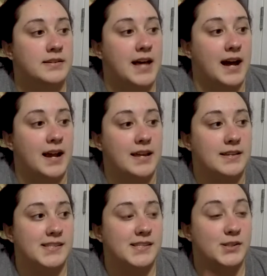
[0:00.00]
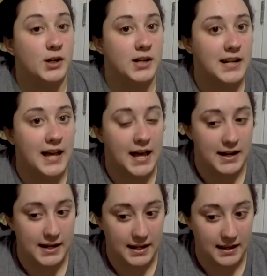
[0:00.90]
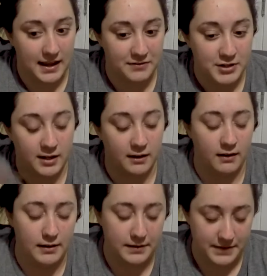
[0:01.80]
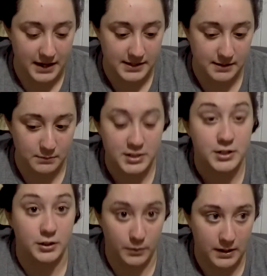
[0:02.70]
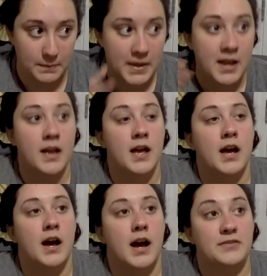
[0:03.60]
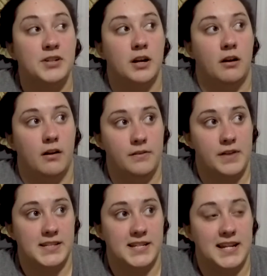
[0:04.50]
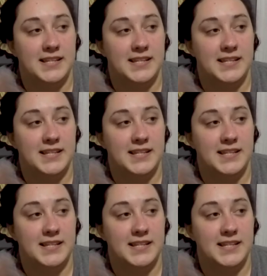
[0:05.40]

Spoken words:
I started editing after I got all of that done, which took a while. After I got all of that done, I